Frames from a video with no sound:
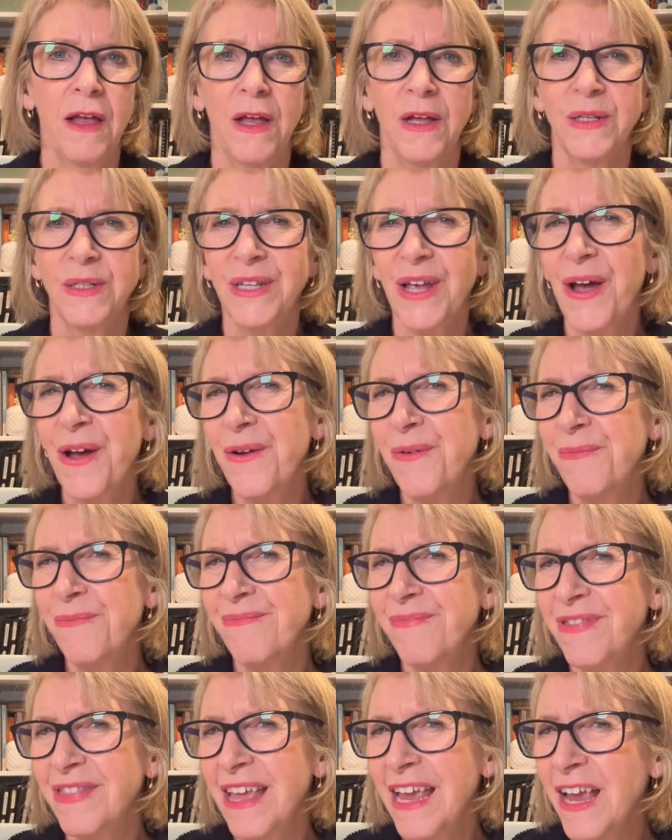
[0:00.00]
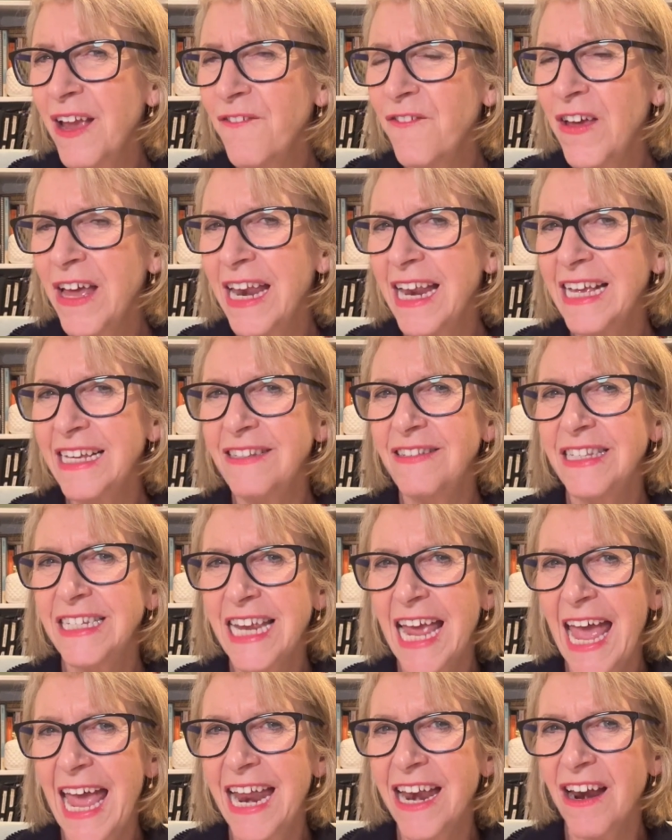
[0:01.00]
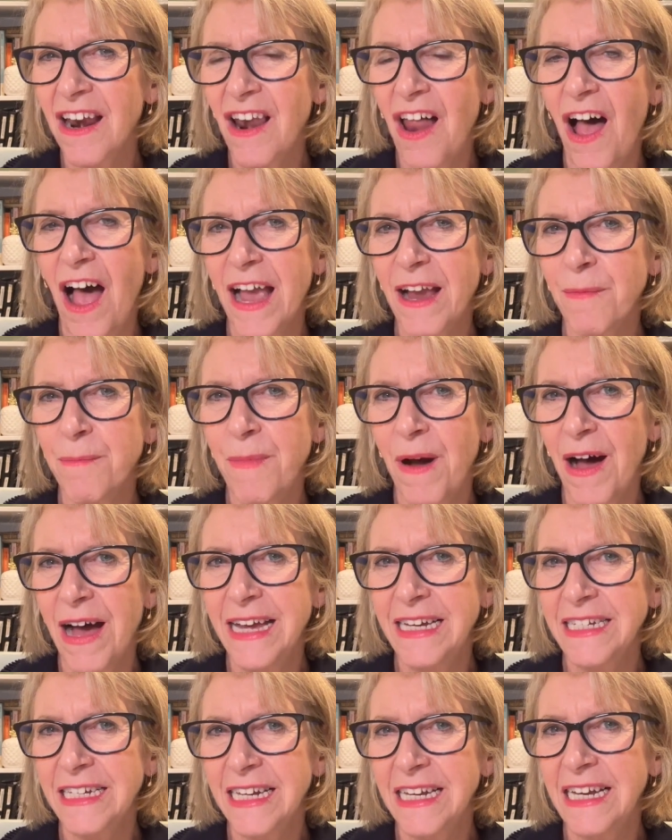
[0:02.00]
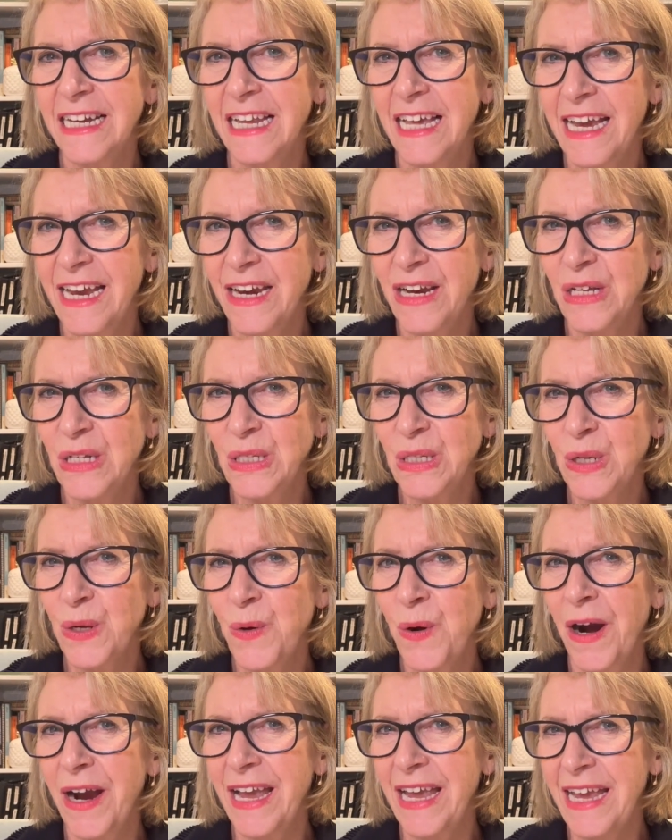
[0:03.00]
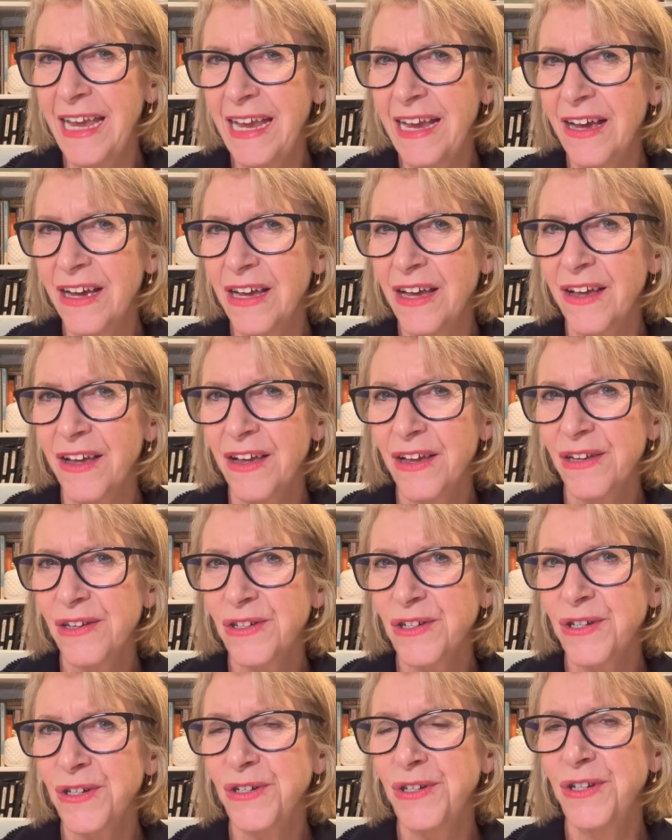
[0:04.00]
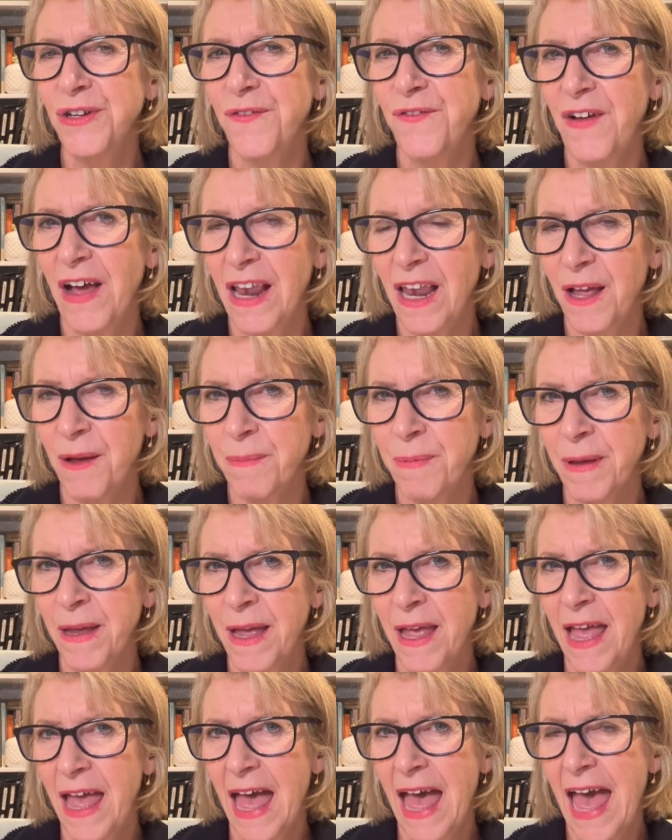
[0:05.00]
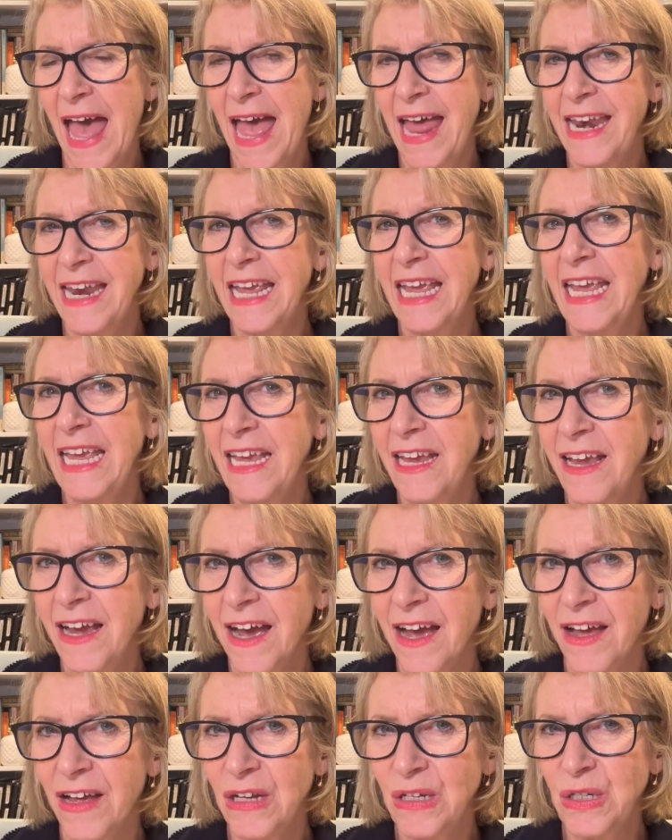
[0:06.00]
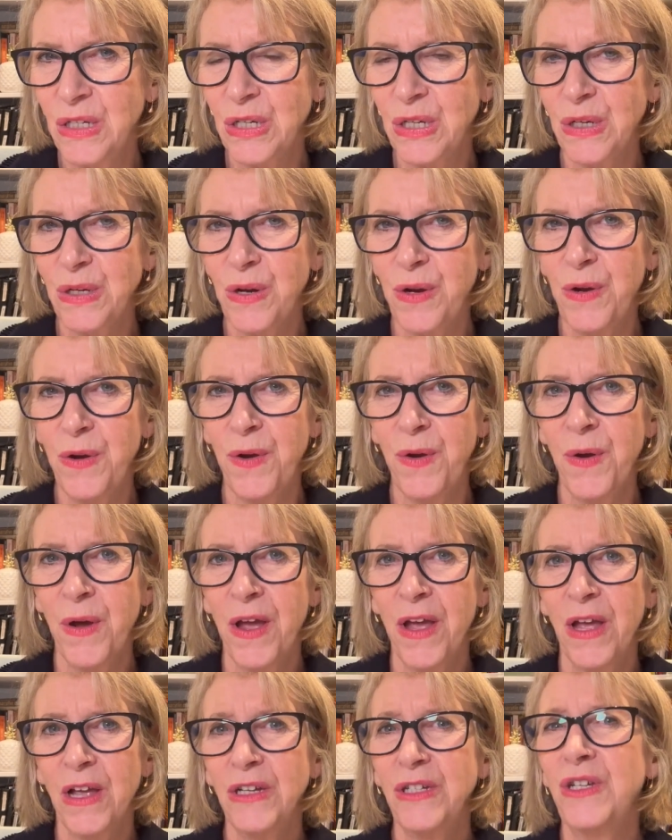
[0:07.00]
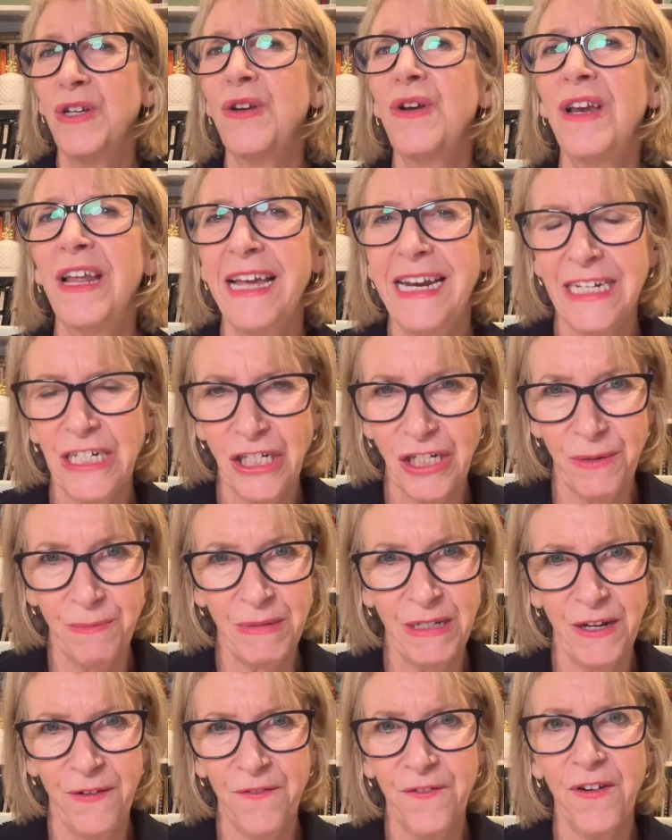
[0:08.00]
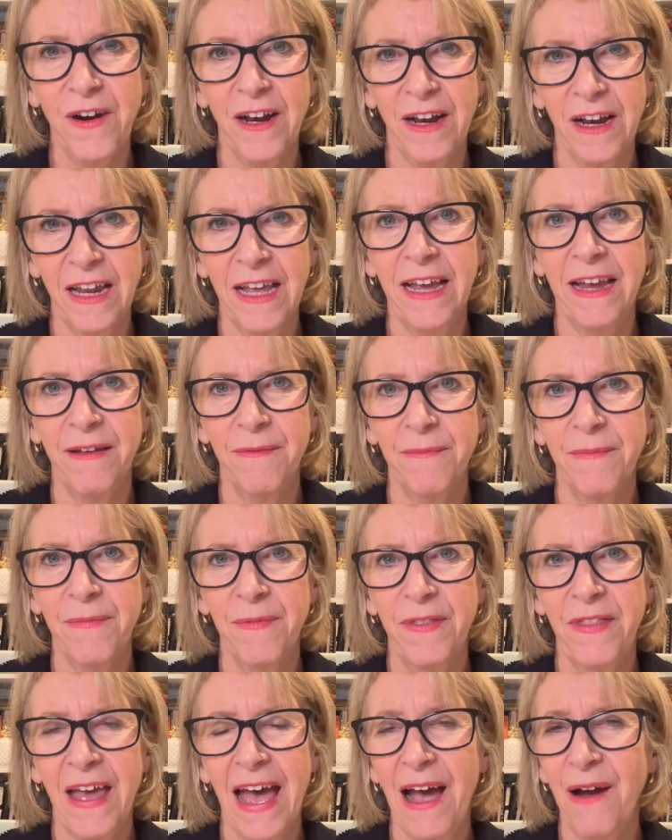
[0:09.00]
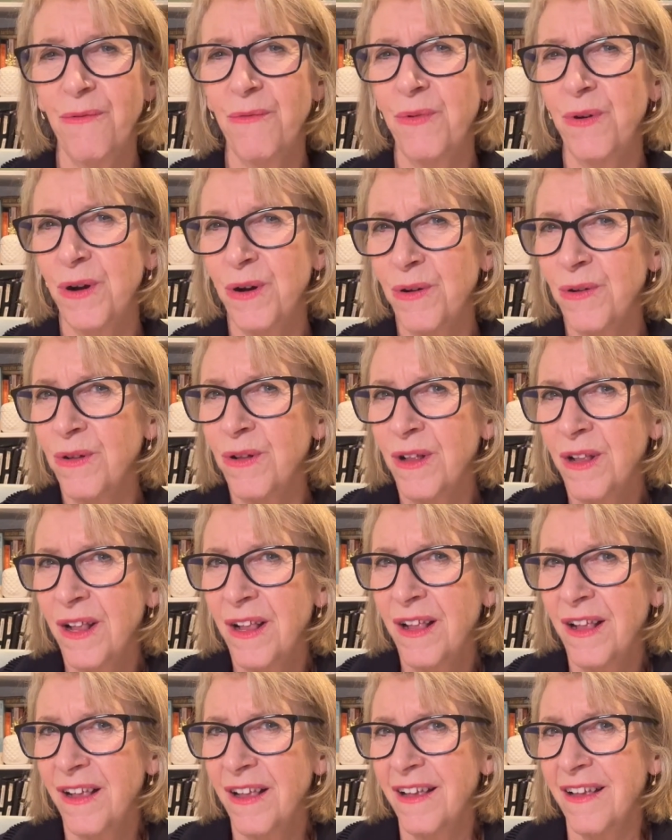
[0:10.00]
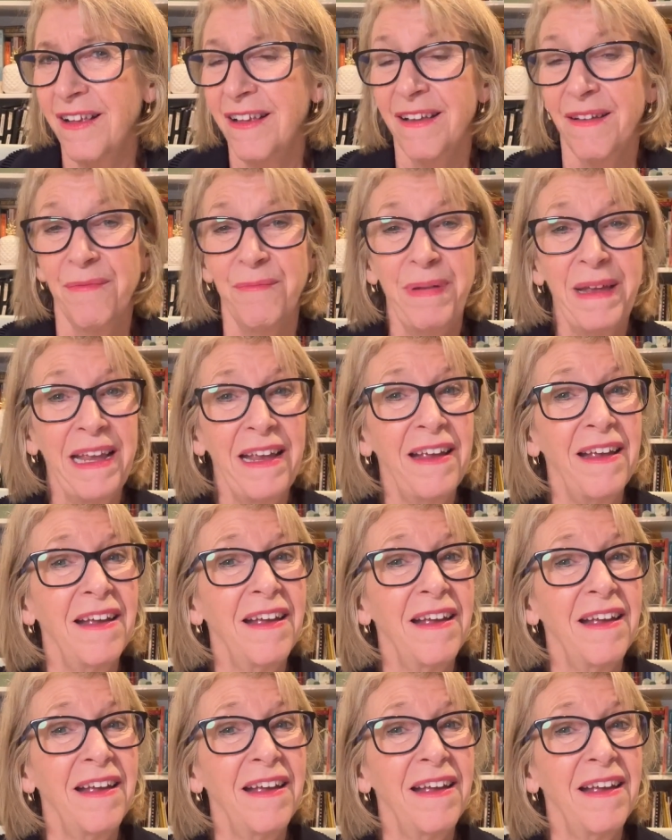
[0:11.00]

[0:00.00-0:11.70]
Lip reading: So think of it as 10 like-minded leaders who are eager to develop and eager to do leadership differently, that will be